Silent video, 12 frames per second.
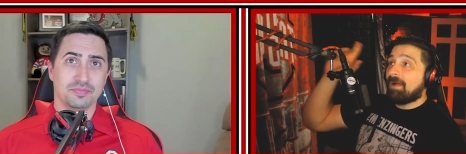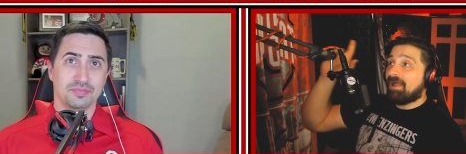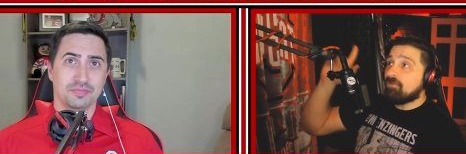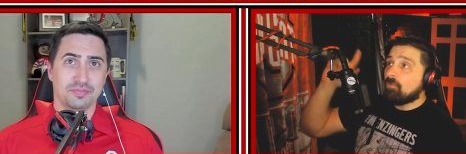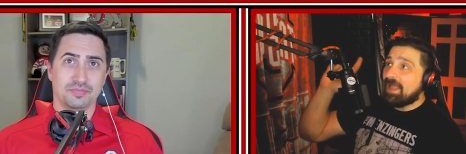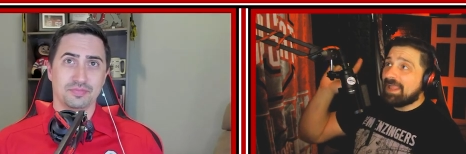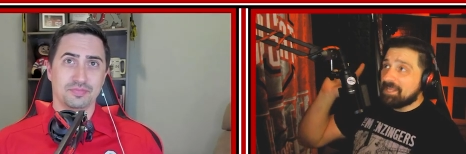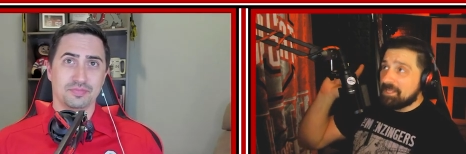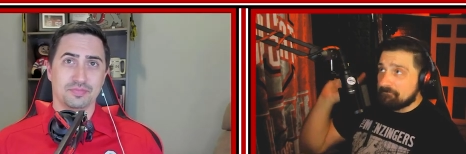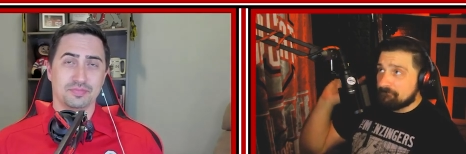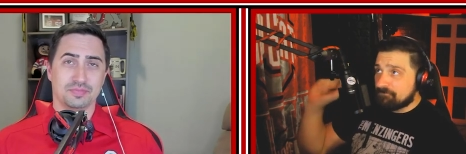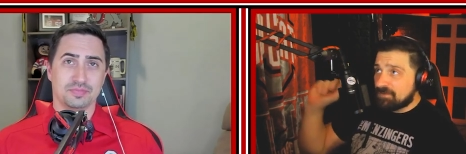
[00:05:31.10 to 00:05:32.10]
Speaker 1: by the way,
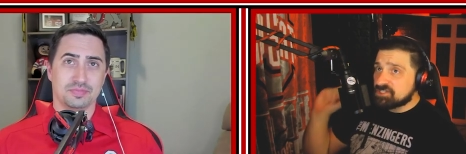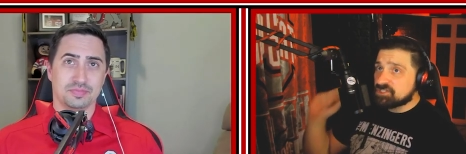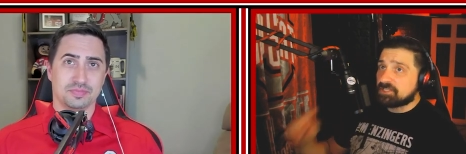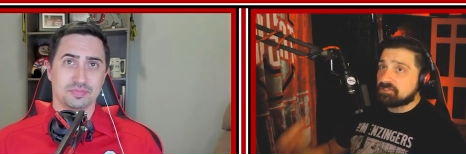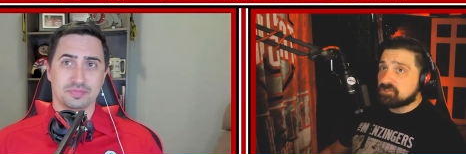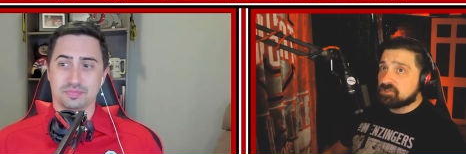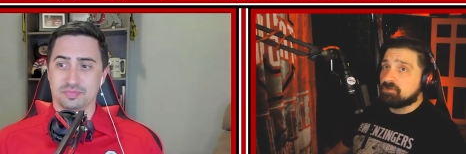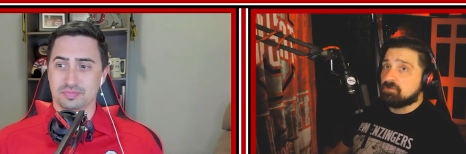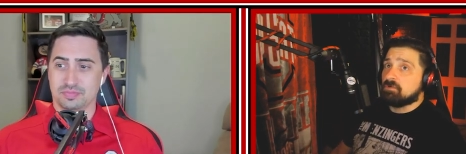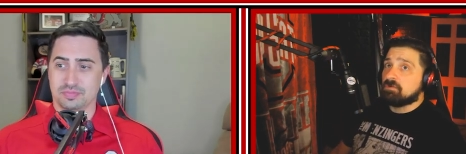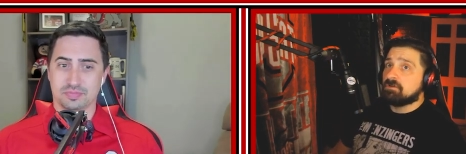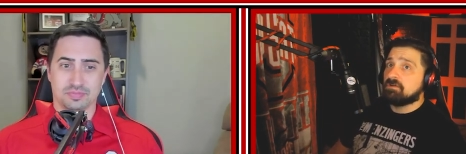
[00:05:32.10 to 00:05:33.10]
efficient
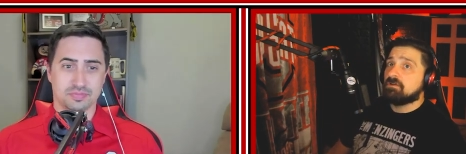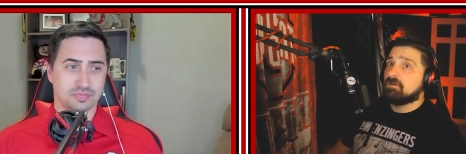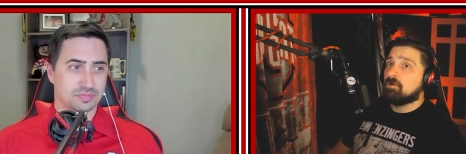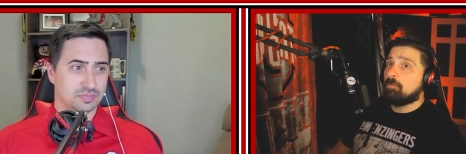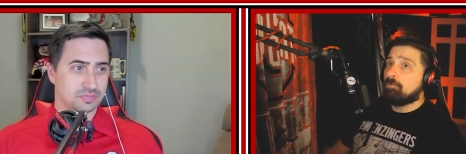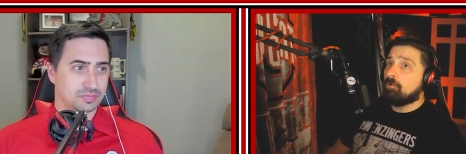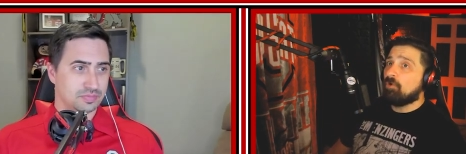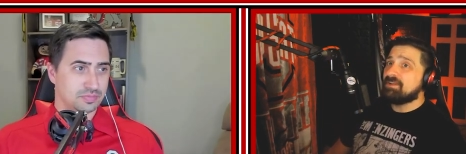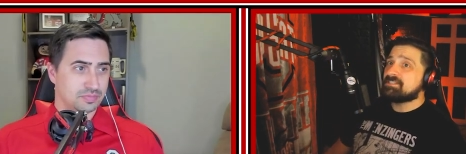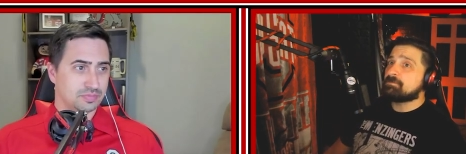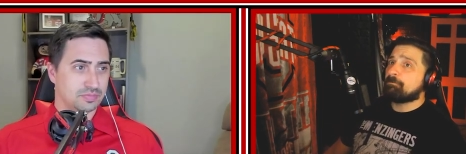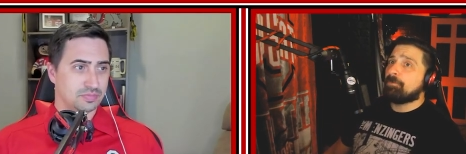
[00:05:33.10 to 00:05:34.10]
too.
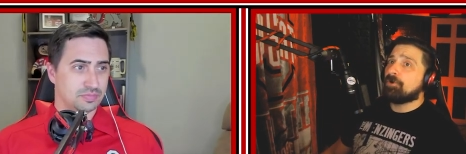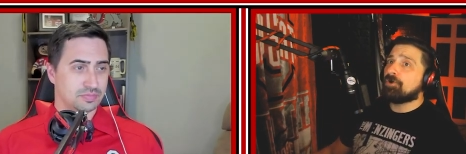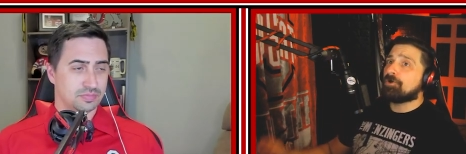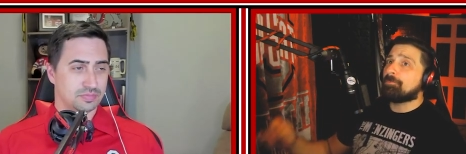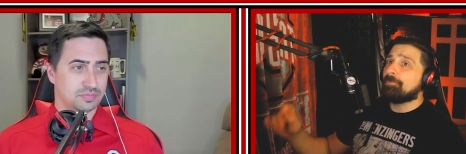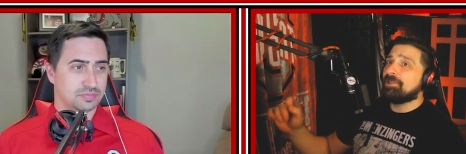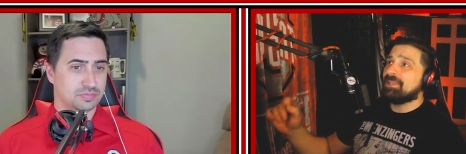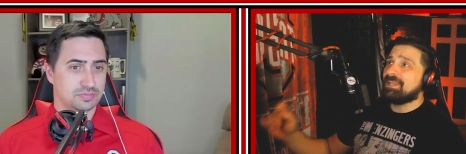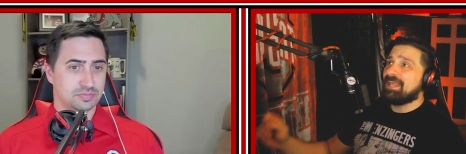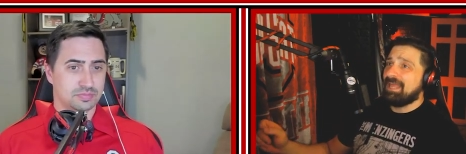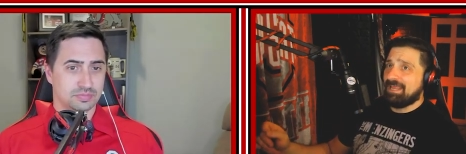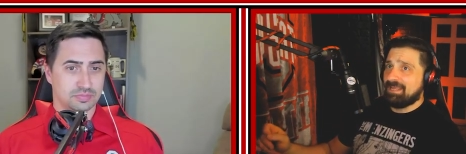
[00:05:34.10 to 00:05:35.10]
Points per
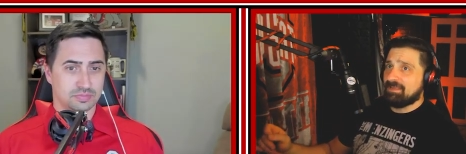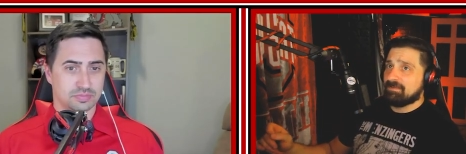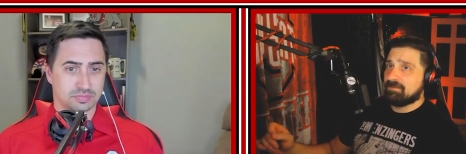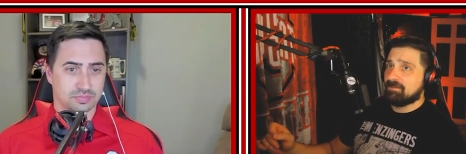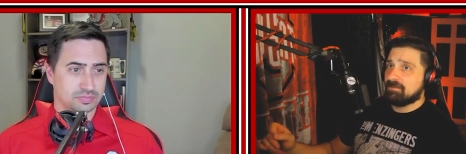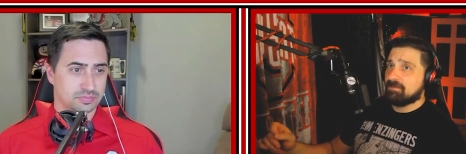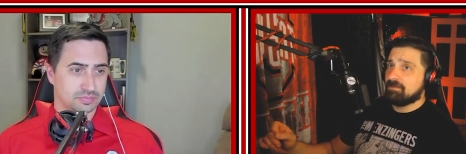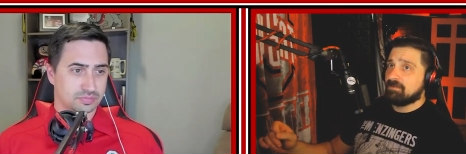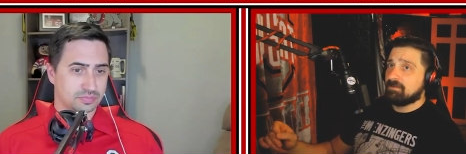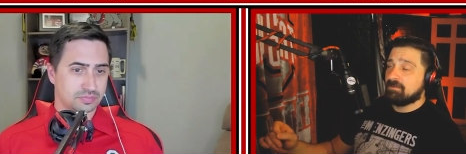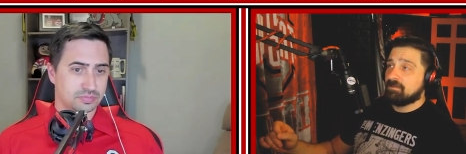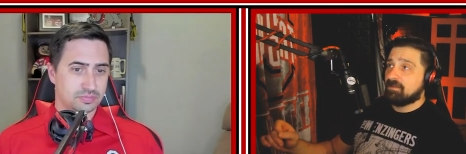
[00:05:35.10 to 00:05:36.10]
play
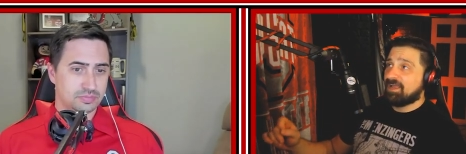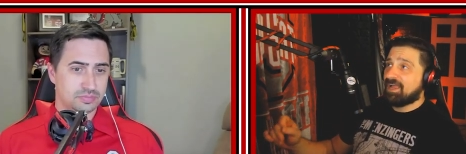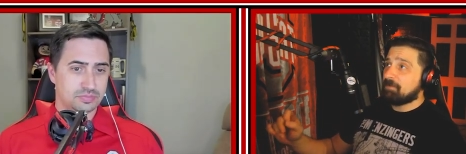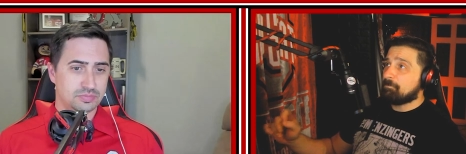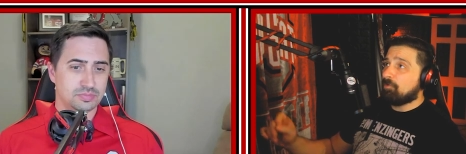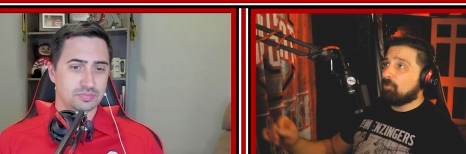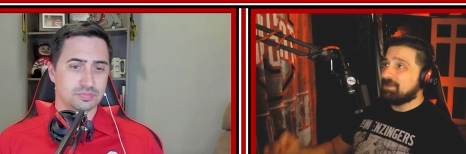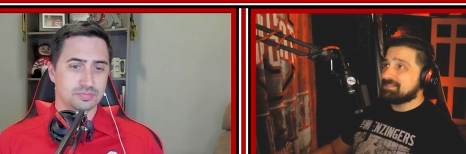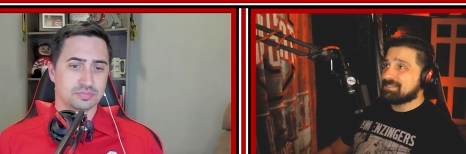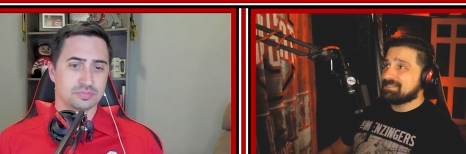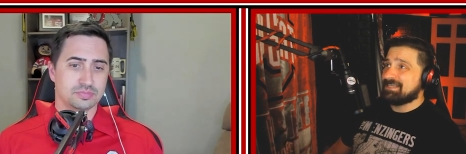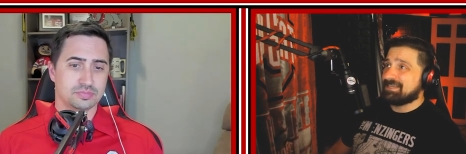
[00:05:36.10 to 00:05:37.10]
at zero point
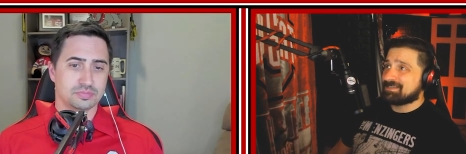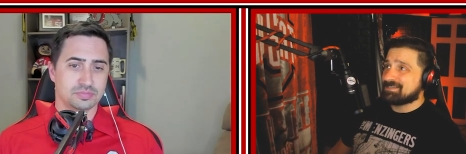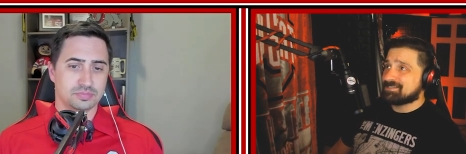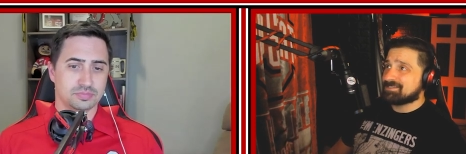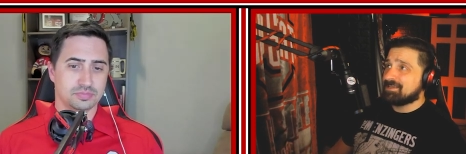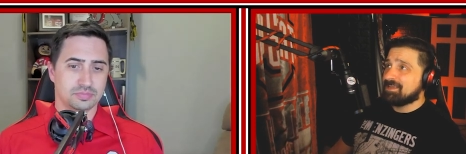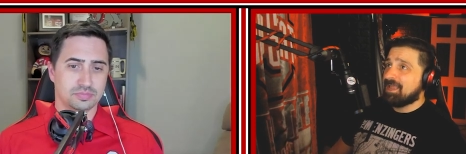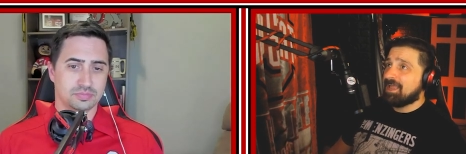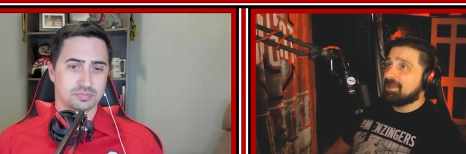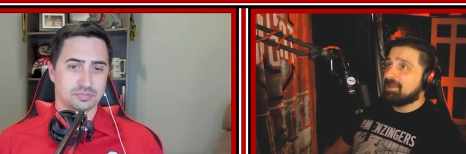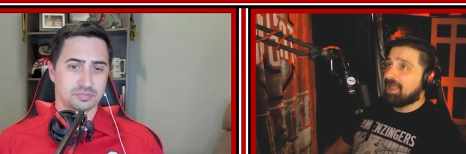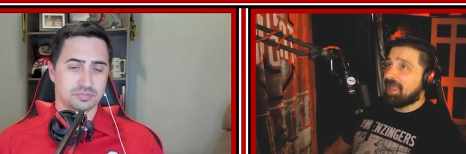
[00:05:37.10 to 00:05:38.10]
six.
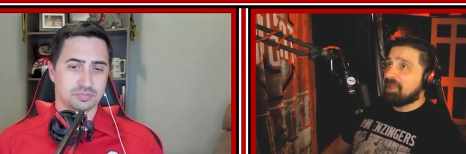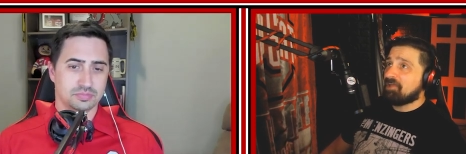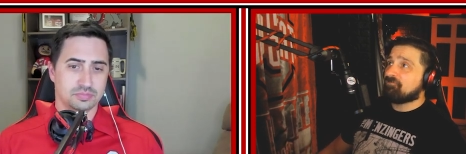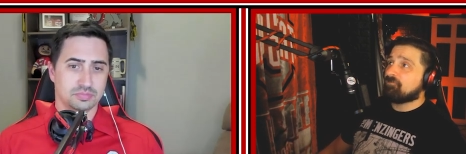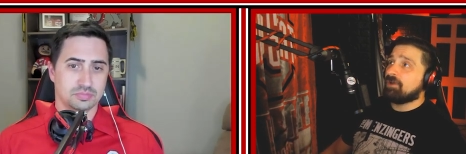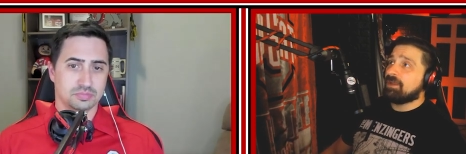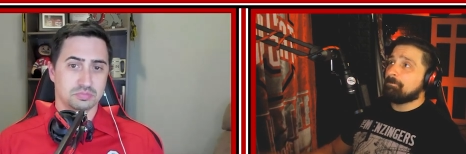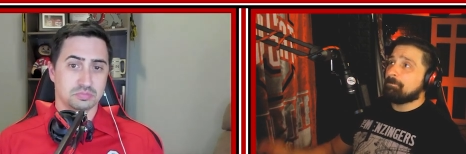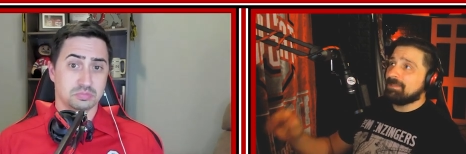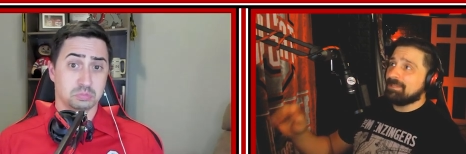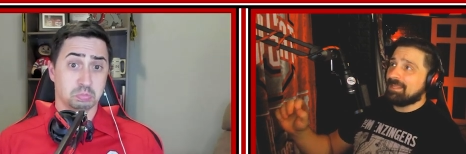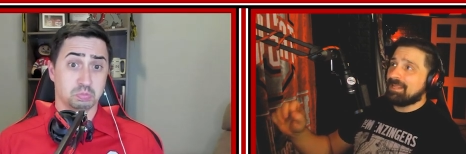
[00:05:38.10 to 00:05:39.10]
Every
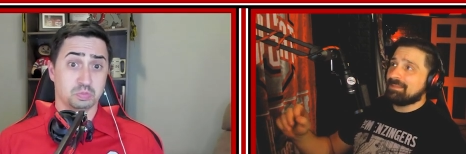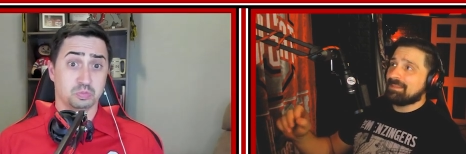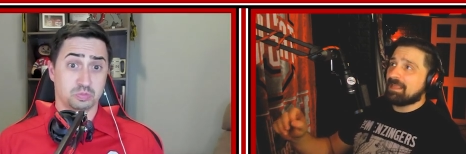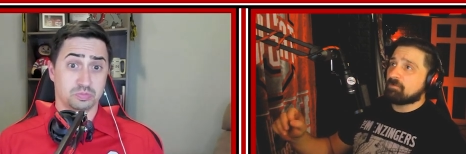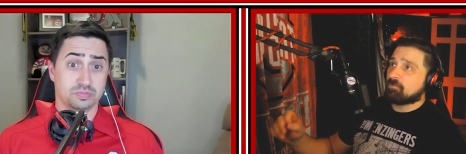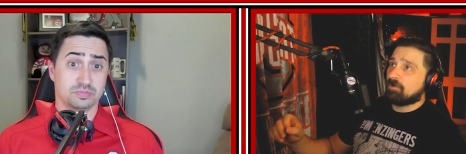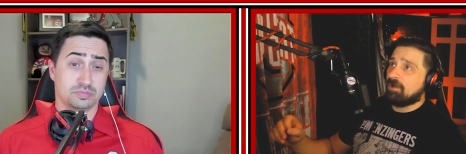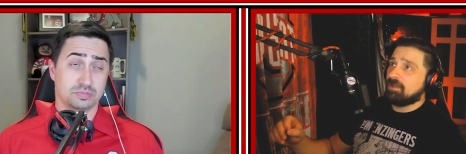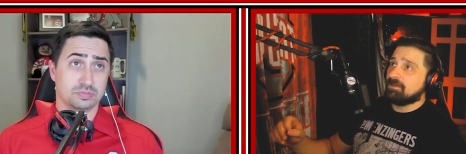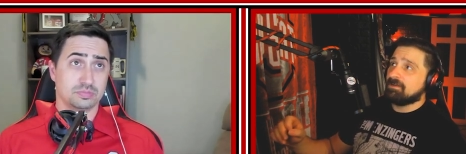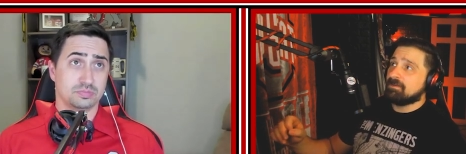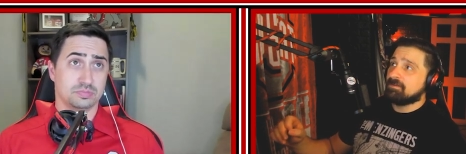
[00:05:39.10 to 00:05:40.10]
play they
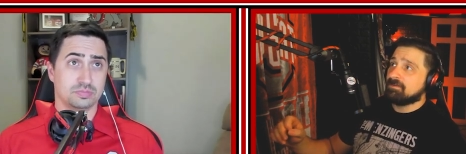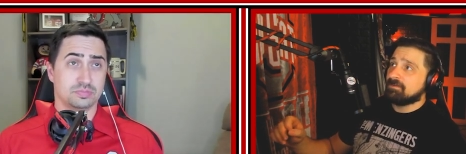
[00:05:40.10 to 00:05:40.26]
run,